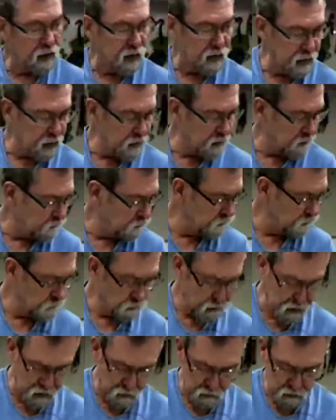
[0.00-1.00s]
I have
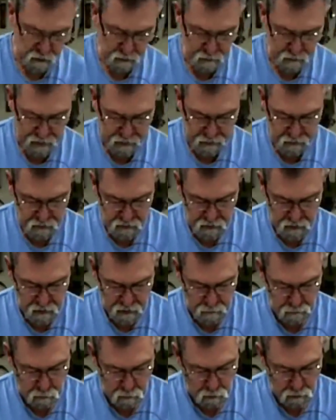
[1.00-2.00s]
some rare earth magnets that
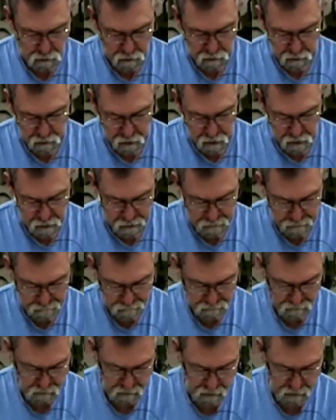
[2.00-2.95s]
I bought online.